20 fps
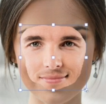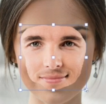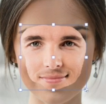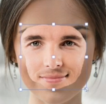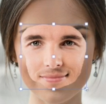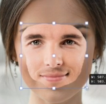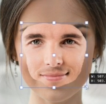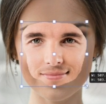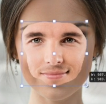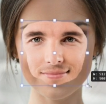
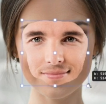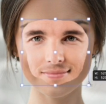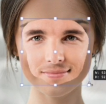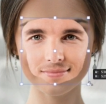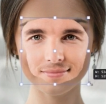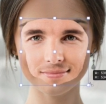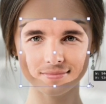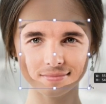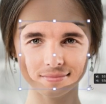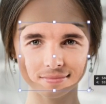
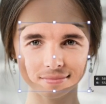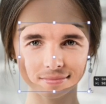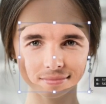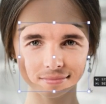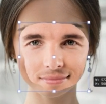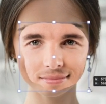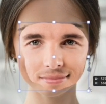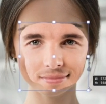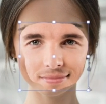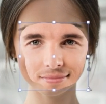
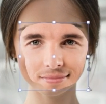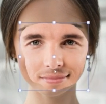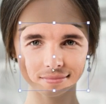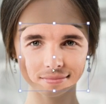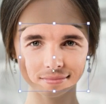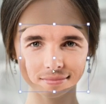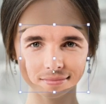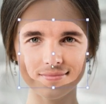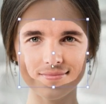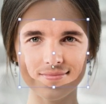
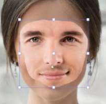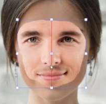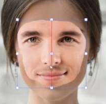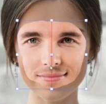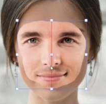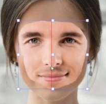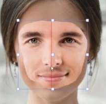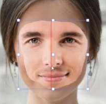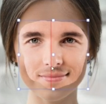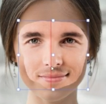
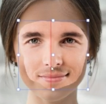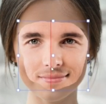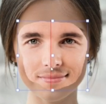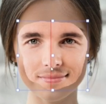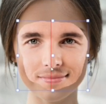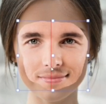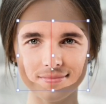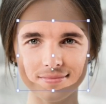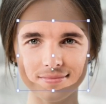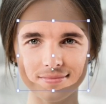
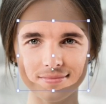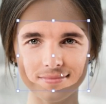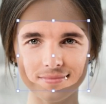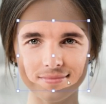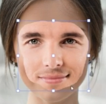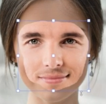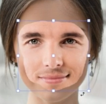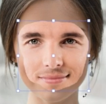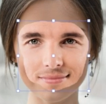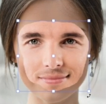
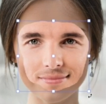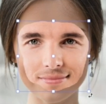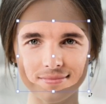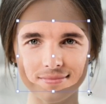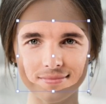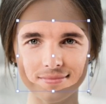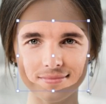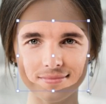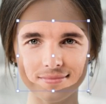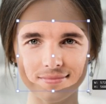
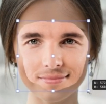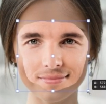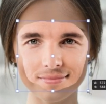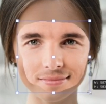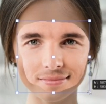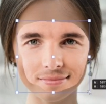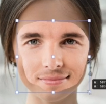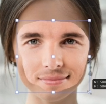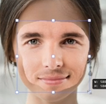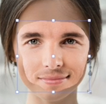
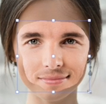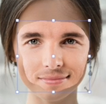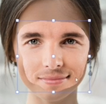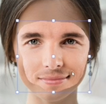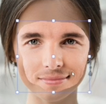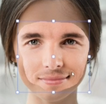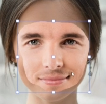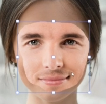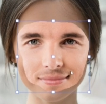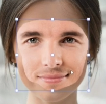
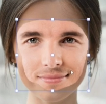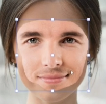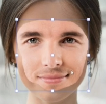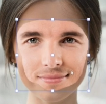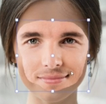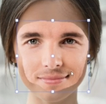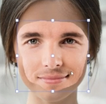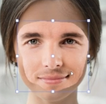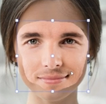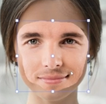
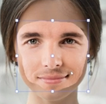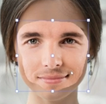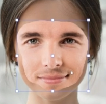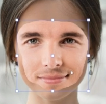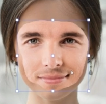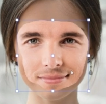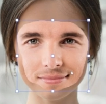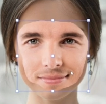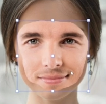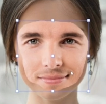
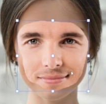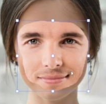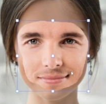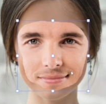Nobody speaks.